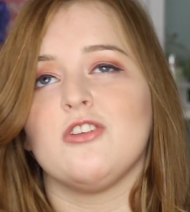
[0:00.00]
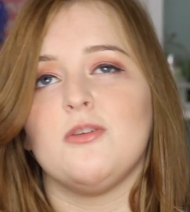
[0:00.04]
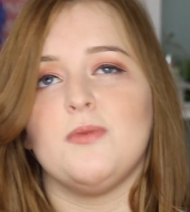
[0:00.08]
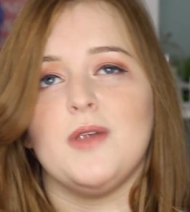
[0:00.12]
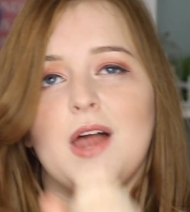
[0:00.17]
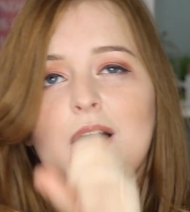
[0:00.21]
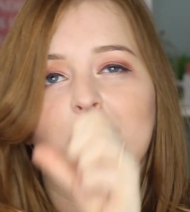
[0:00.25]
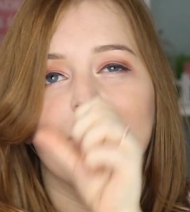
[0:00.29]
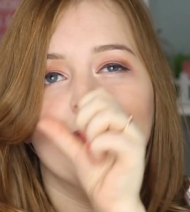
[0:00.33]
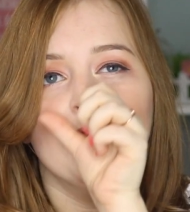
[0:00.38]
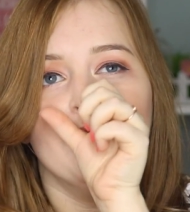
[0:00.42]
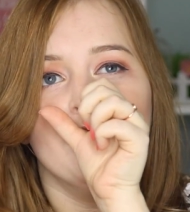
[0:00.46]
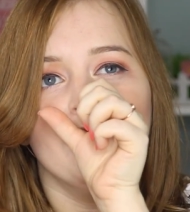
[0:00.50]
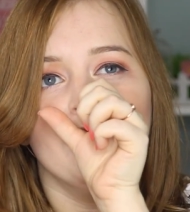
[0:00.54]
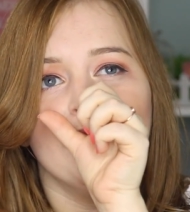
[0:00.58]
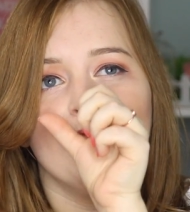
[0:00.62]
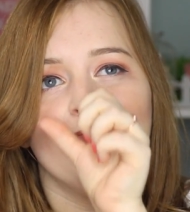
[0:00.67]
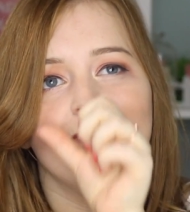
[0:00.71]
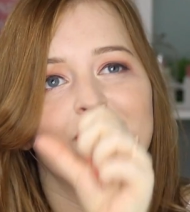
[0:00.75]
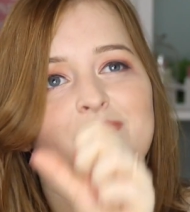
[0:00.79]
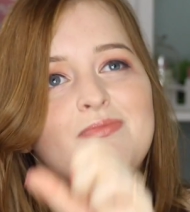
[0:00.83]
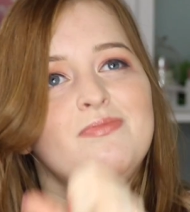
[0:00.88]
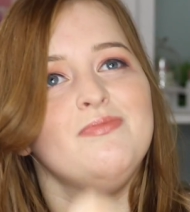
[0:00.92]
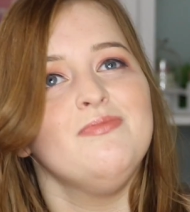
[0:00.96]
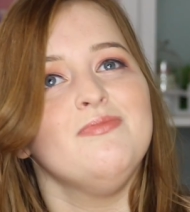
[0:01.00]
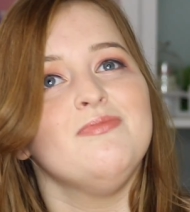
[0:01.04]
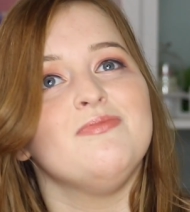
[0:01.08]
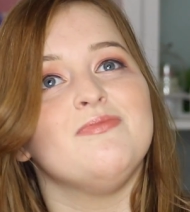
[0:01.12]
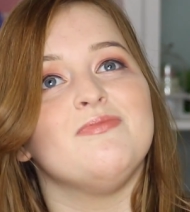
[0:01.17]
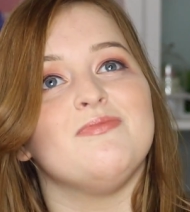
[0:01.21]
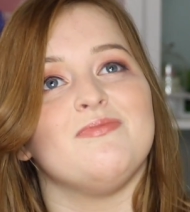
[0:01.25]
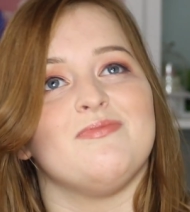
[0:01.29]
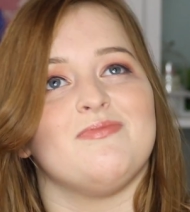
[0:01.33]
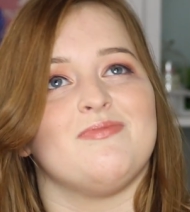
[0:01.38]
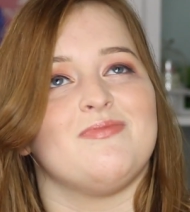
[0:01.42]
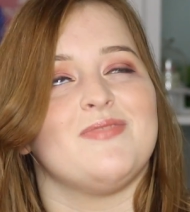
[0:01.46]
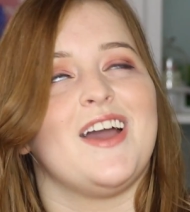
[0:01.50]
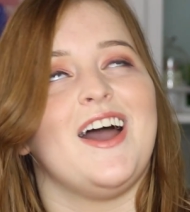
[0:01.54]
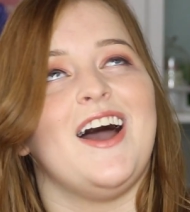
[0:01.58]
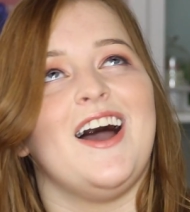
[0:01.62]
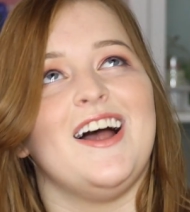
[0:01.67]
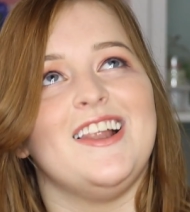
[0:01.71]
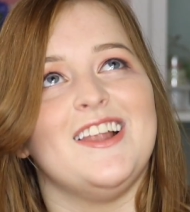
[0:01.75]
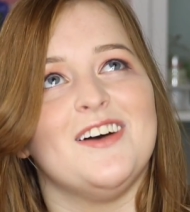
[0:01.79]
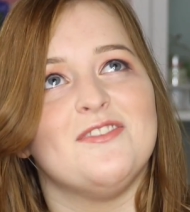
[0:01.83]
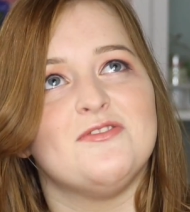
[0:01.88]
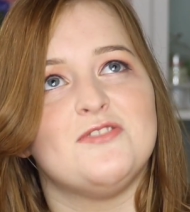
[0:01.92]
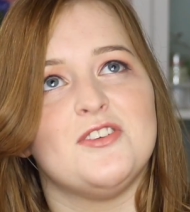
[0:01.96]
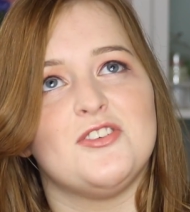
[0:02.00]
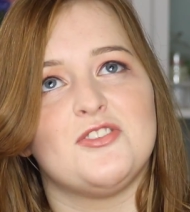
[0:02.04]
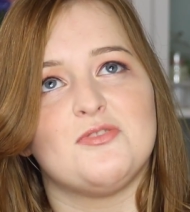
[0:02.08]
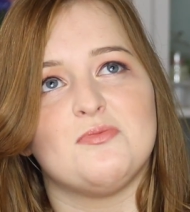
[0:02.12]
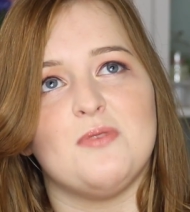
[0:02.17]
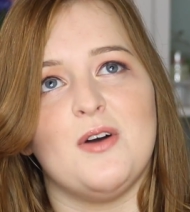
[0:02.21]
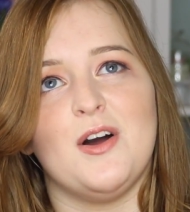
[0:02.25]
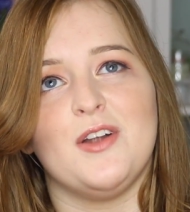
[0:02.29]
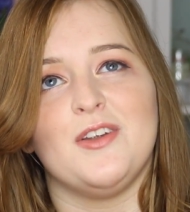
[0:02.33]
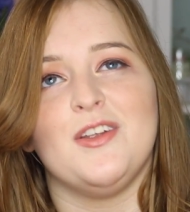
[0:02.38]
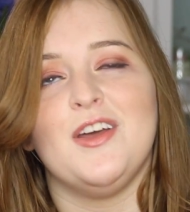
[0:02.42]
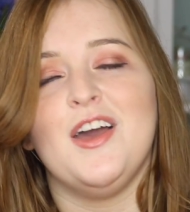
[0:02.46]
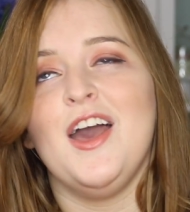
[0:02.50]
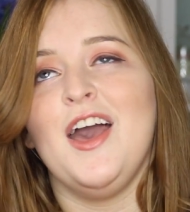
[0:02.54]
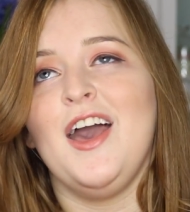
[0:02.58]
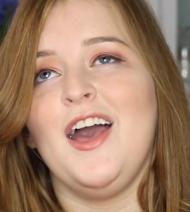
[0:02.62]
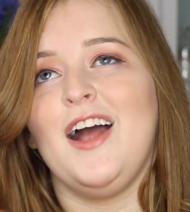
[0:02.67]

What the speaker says: So I'll be like, I love this one.